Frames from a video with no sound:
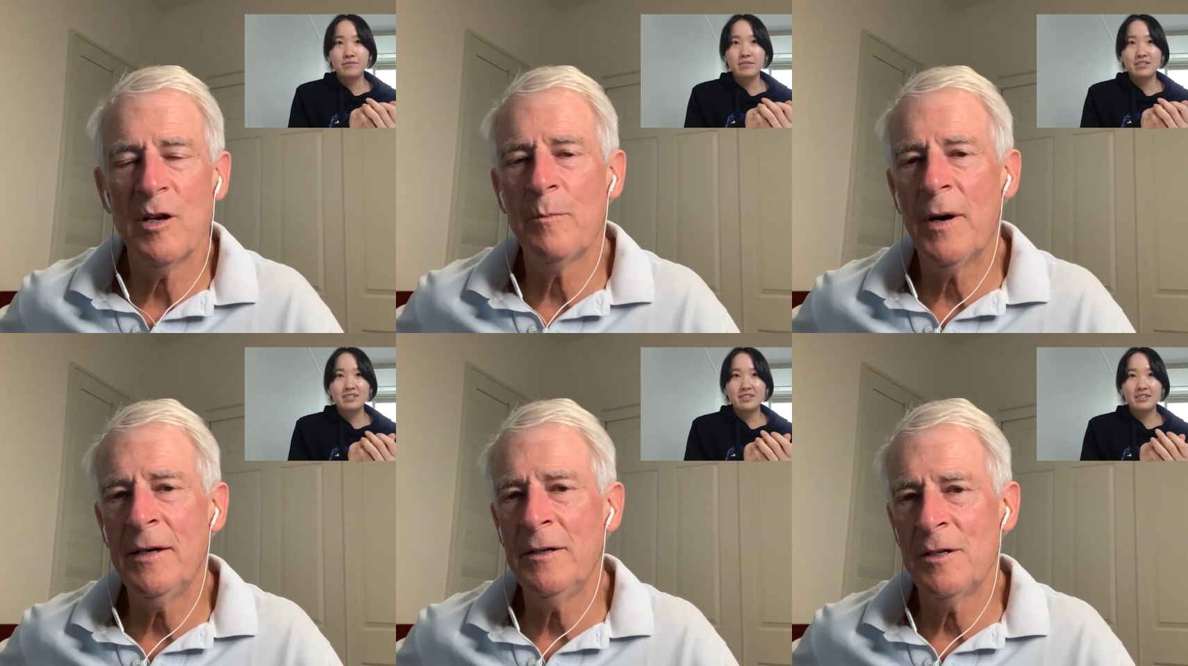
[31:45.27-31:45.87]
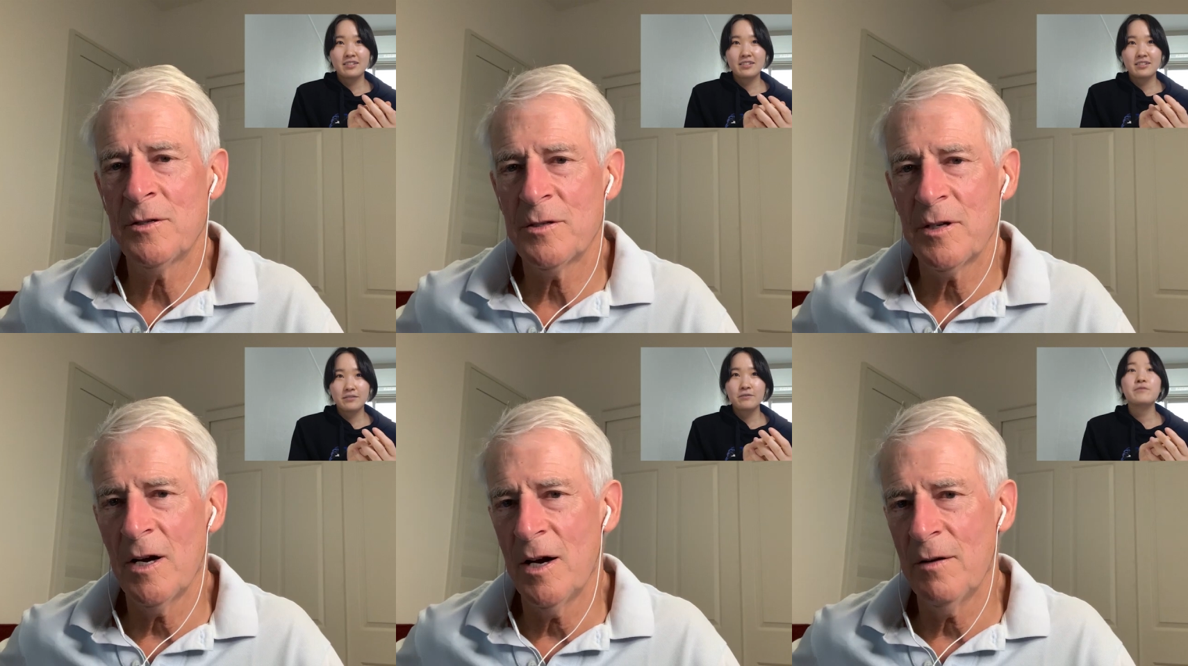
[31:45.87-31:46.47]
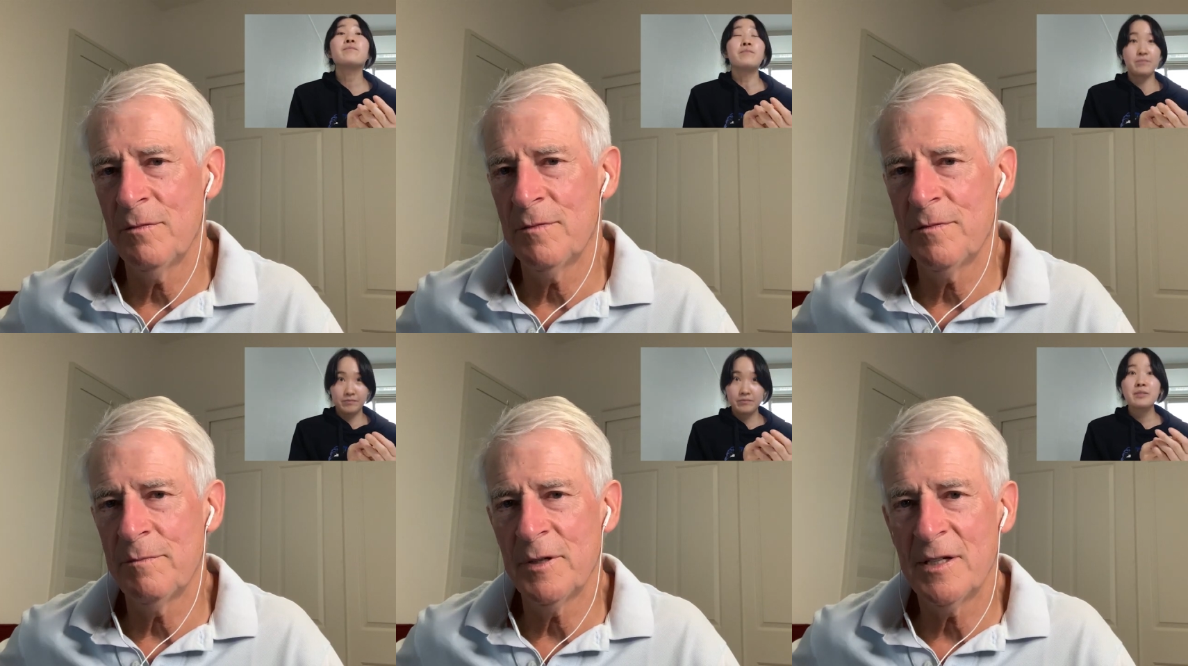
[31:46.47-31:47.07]
Speaker 1: abundance of
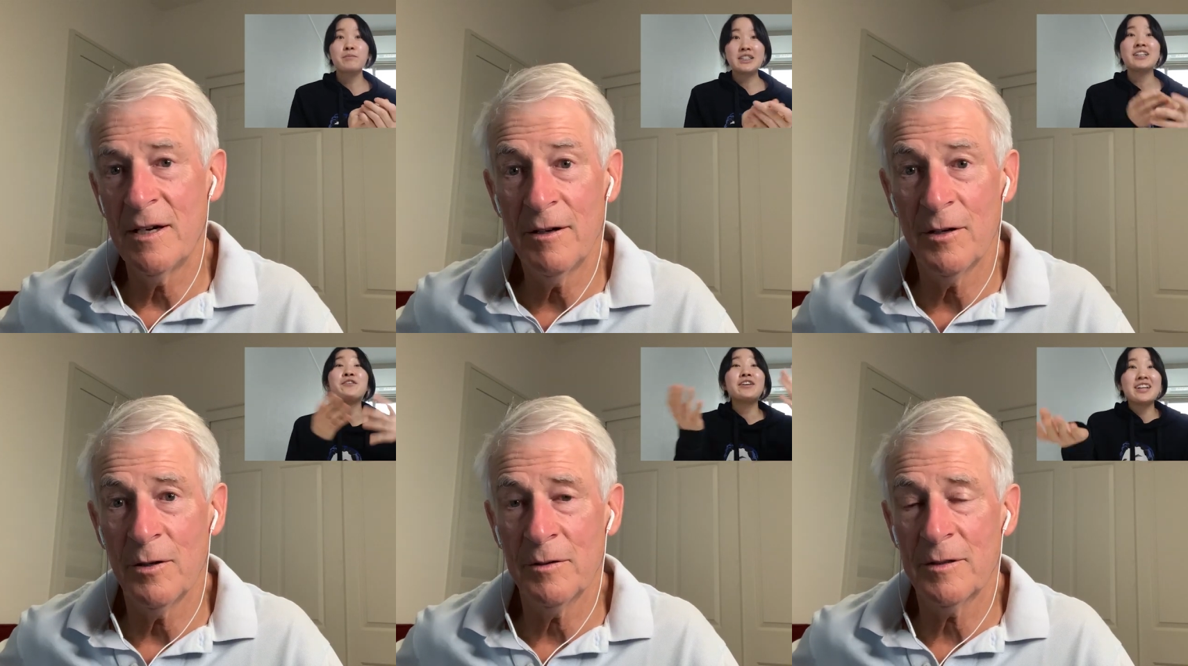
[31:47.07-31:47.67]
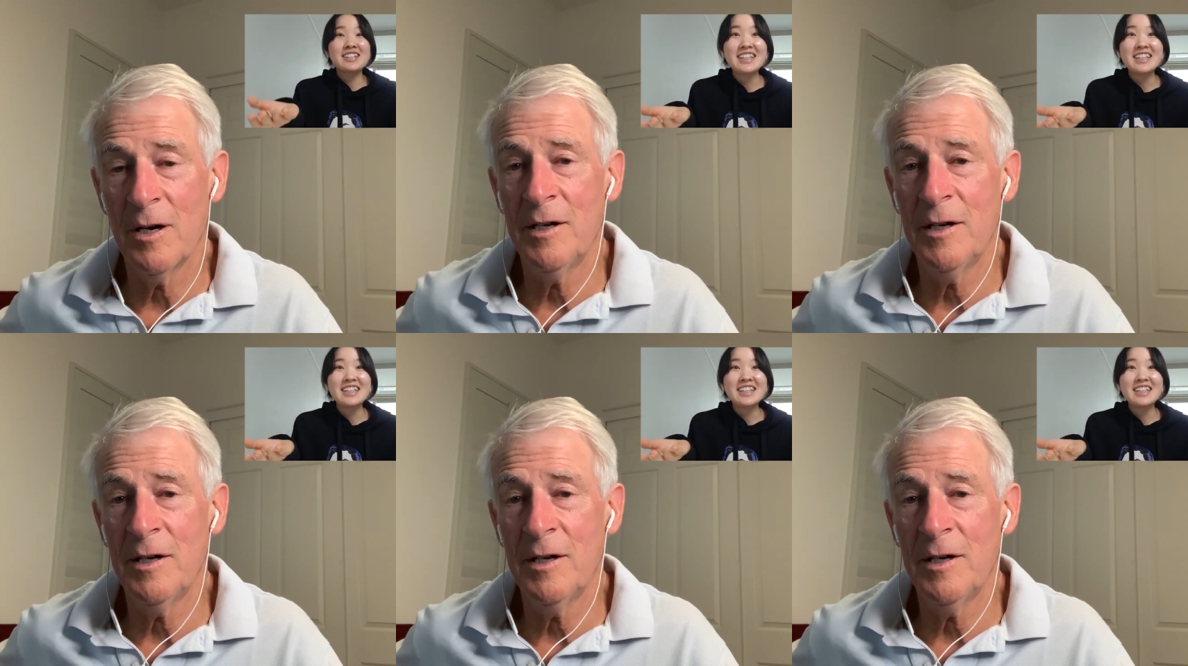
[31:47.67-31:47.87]
Speaker 2: material